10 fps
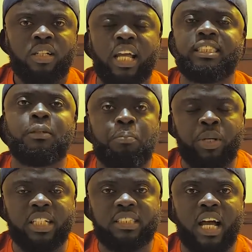And
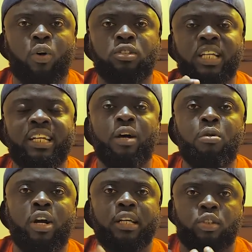please, Akosi
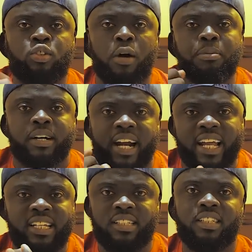Adebora, stop
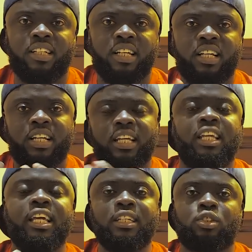crying.
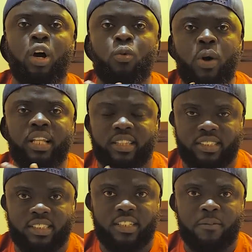He is not worth
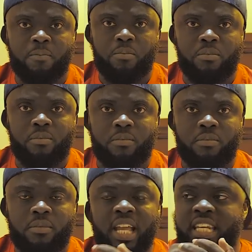it.
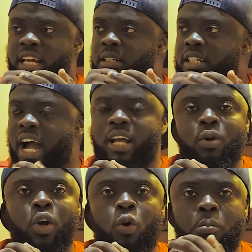Any guy
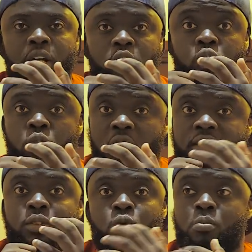will go make you
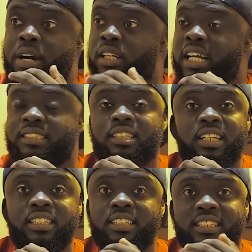as a woman, as a
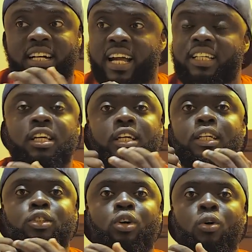lady cry, he's